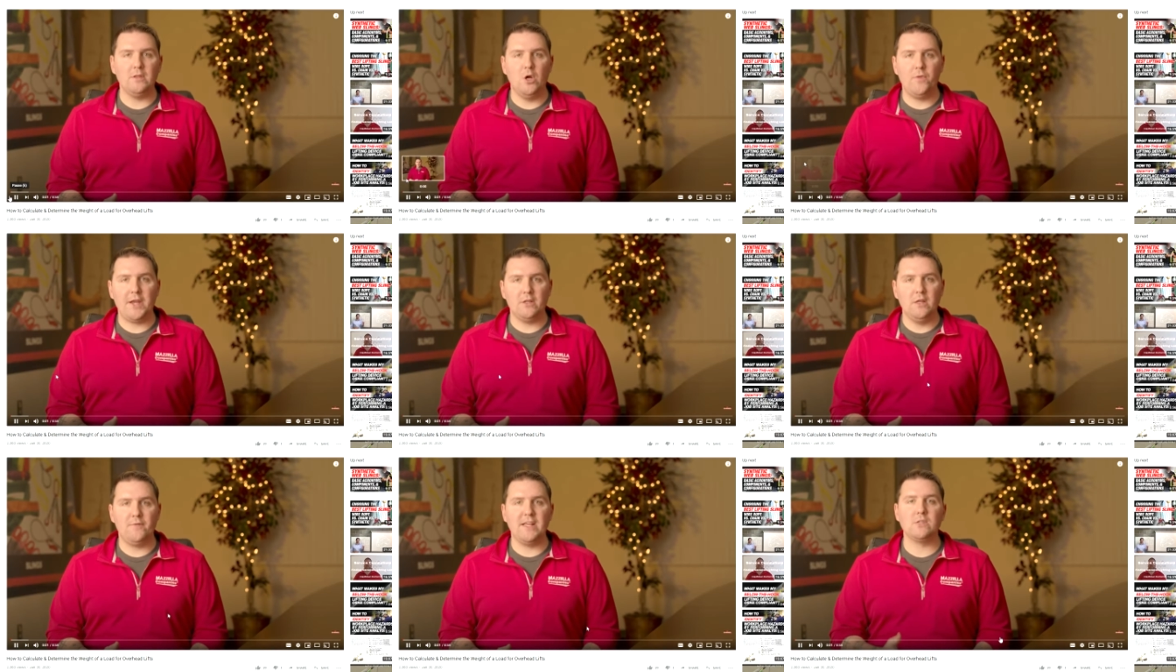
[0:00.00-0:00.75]
even made a
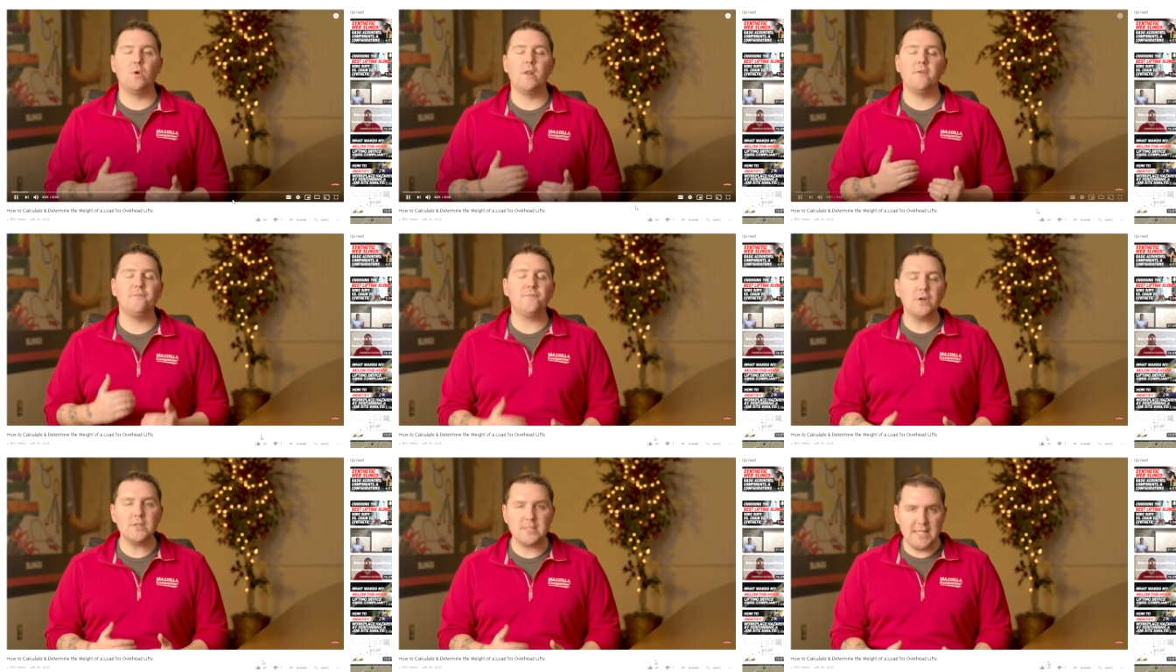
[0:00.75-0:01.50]
video to try to
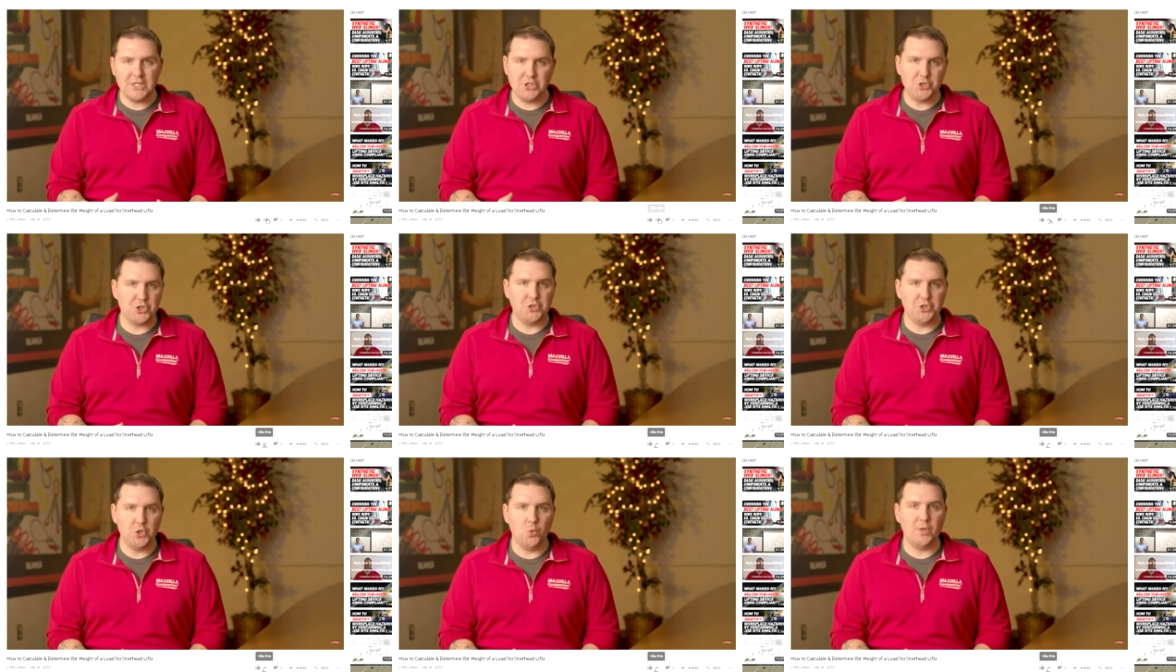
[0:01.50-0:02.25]
help teach you how to
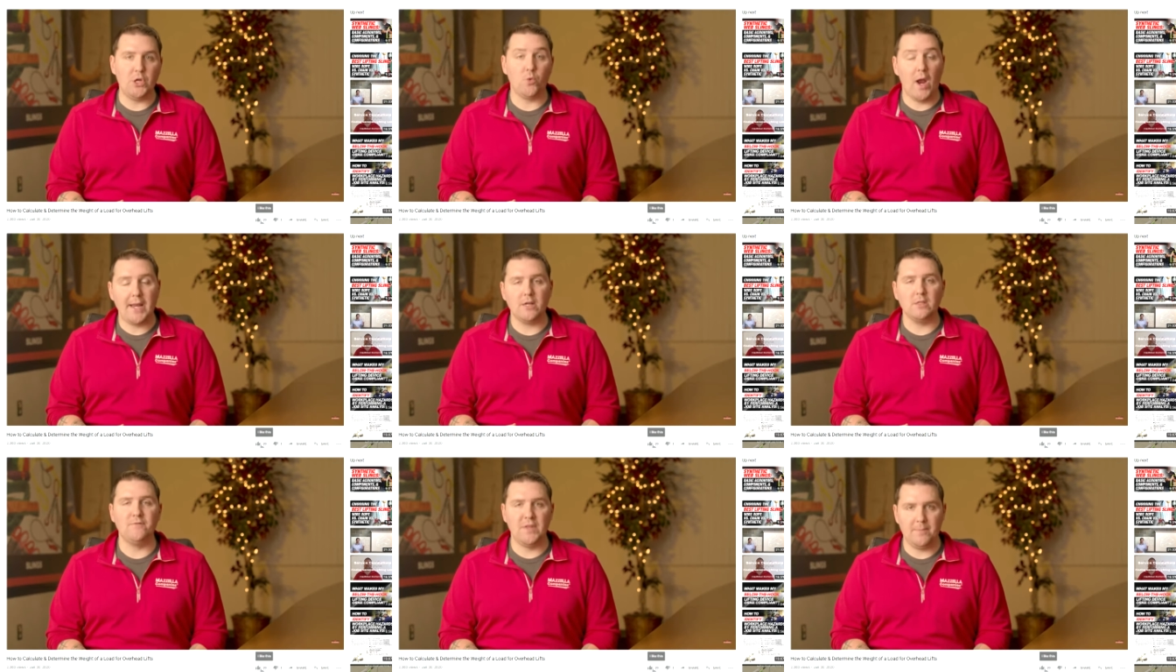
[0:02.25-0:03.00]
do some of those
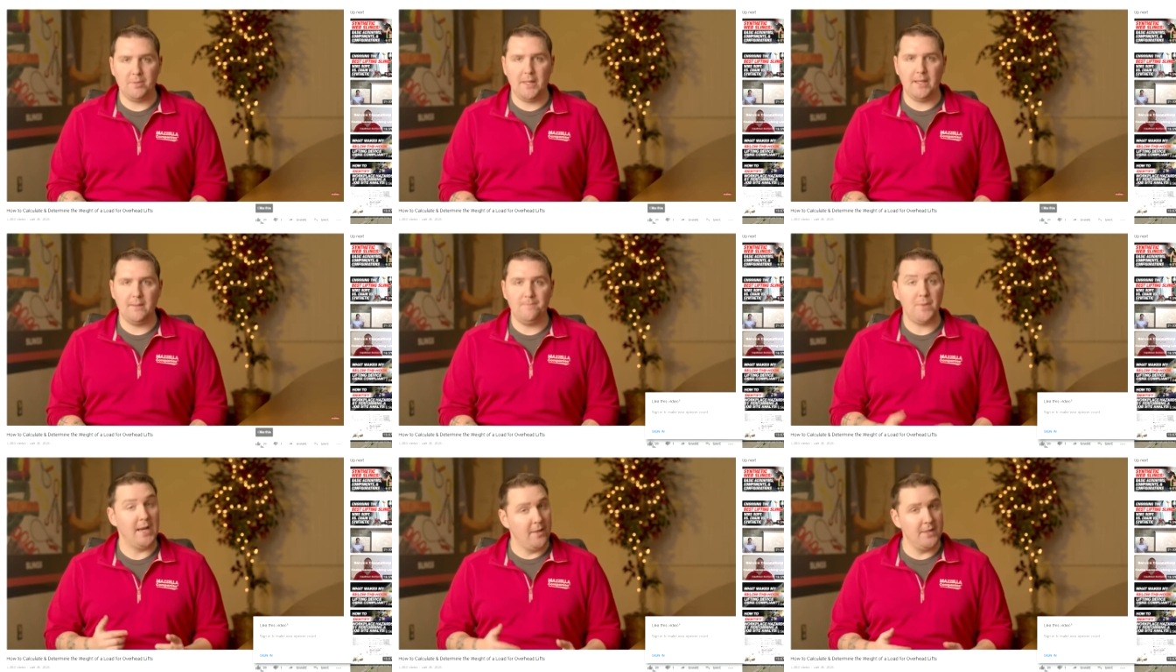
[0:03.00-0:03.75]
formulas so you can figure it out.